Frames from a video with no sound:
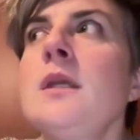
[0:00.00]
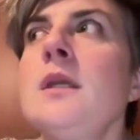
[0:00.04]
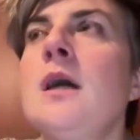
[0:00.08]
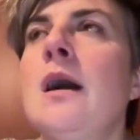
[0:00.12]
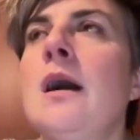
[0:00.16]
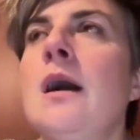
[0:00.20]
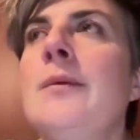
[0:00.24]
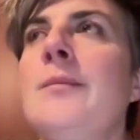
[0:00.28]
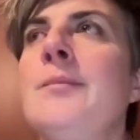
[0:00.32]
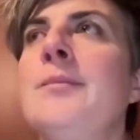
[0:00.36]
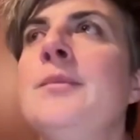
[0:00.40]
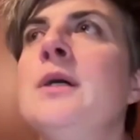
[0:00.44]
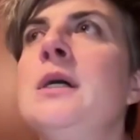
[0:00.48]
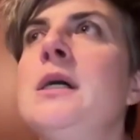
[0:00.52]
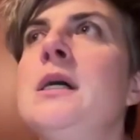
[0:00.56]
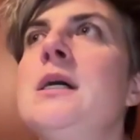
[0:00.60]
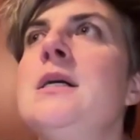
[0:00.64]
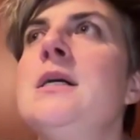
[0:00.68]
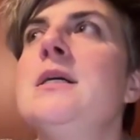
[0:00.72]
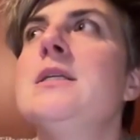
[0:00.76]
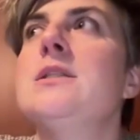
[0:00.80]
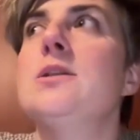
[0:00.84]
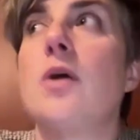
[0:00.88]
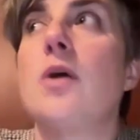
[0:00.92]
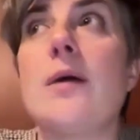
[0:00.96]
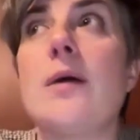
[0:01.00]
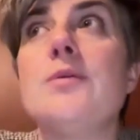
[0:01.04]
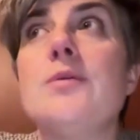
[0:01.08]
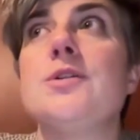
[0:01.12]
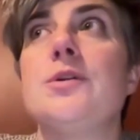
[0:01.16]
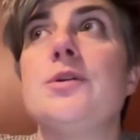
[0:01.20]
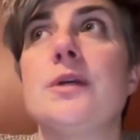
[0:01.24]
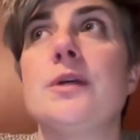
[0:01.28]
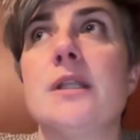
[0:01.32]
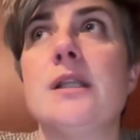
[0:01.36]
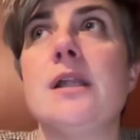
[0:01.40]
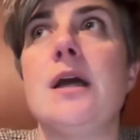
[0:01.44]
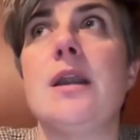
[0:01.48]
Um, so I was
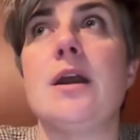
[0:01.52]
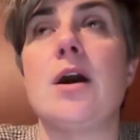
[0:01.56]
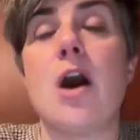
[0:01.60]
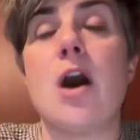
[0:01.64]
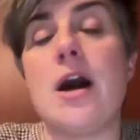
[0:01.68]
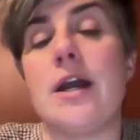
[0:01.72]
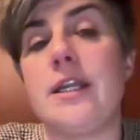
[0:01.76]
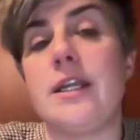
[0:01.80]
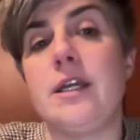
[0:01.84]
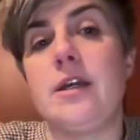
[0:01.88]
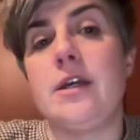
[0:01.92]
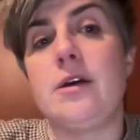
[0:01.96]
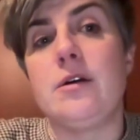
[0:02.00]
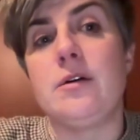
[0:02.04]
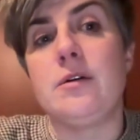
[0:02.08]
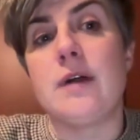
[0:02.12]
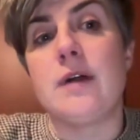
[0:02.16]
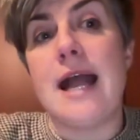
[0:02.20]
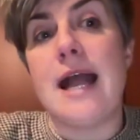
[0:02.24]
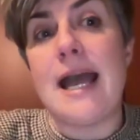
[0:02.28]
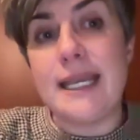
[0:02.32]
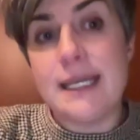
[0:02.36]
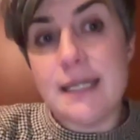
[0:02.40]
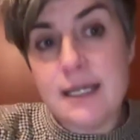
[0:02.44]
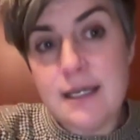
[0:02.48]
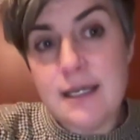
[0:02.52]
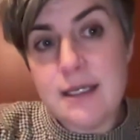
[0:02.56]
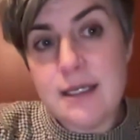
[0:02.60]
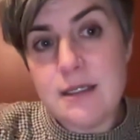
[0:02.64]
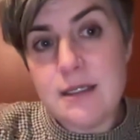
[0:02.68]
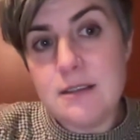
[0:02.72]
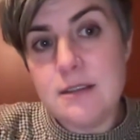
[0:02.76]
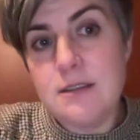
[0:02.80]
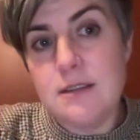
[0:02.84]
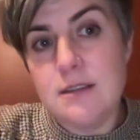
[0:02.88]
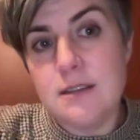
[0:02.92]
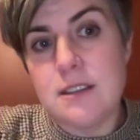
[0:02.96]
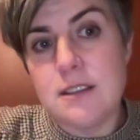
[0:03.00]
doing a lot of audio
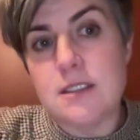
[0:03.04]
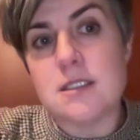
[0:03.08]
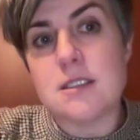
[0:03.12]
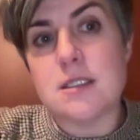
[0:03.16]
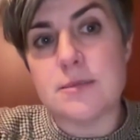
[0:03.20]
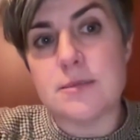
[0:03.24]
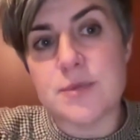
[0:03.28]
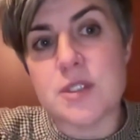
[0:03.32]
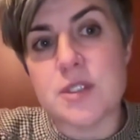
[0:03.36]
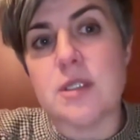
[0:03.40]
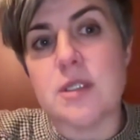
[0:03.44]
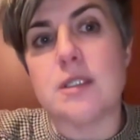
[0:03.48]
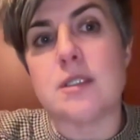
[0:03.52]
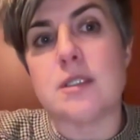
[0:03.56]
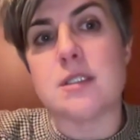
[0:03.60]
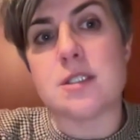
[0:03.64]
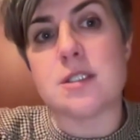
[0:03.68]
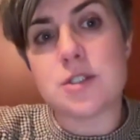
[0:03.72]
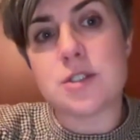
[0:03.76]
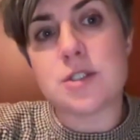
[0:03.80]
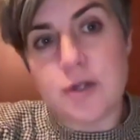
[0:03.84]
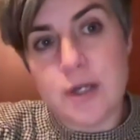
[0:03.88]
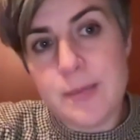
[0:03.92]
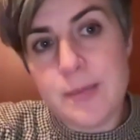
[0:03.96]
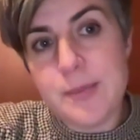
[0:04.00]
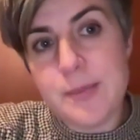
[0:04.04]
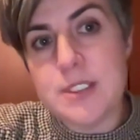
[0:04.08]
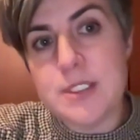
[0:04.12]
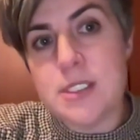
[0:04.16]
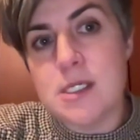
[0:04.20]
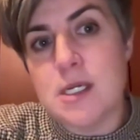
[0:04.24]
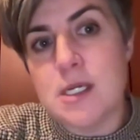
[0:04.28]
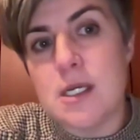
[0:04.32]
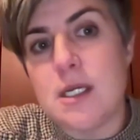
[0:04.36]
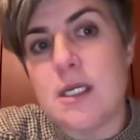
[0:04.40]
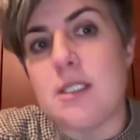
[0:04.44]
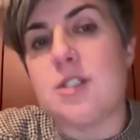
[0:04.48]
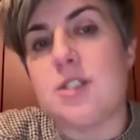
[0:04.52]
editing in terms of like the script,
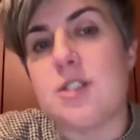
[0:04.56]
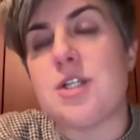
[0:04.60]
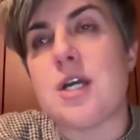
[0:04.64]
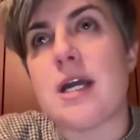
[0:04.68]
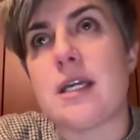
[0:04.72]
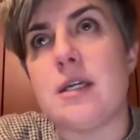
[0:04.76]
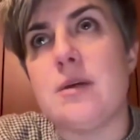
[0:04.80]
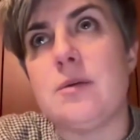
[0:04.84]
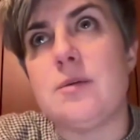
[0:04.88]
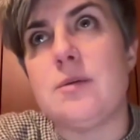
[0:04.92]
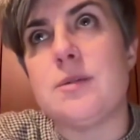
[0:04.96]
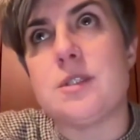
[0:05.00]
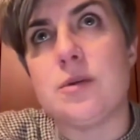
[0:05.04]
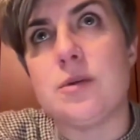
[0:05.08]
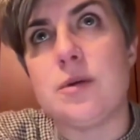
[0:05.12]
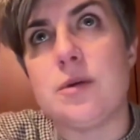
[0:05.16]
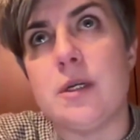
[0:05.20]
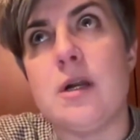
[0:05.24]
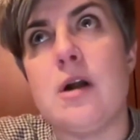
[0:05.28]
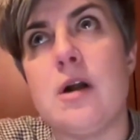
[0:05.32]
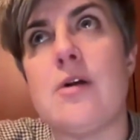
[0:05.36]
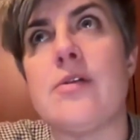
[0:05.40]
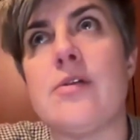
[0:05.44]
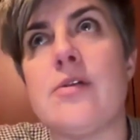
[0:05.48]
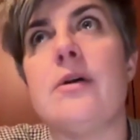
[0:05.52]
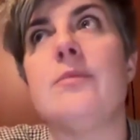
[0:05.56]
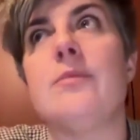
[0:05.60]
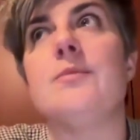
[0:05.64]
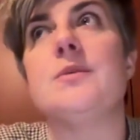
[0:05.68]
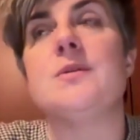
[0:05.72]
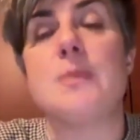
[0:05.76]
and Jackie was doing all the